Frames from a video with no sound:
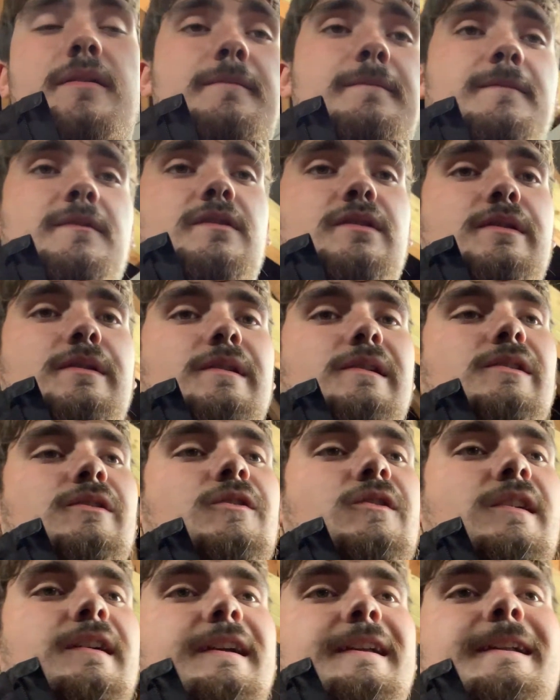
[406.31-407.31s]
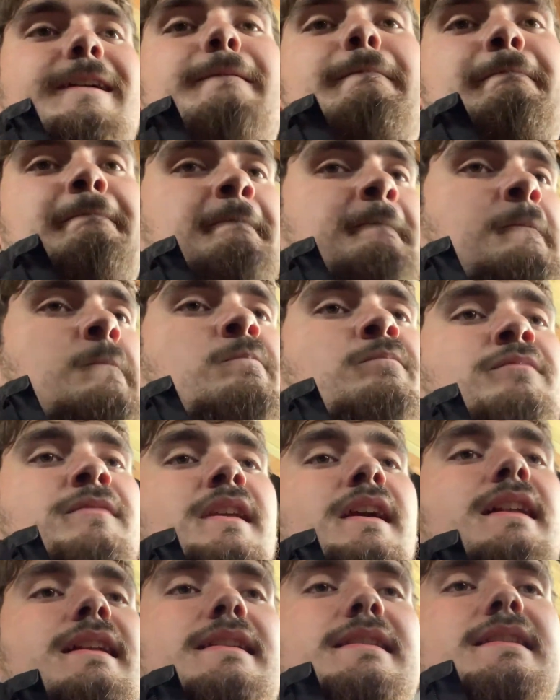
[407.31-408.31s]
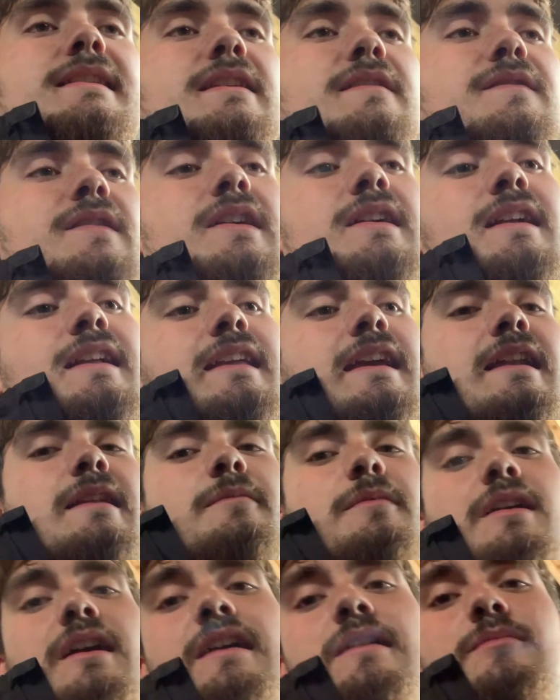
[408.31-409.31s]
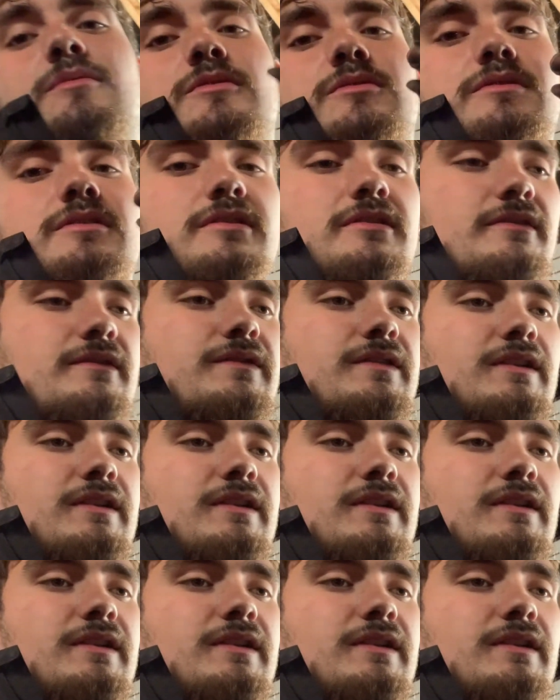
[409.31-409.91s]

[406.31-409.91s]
So I'm going to try and get them and then see if I can get them cables for the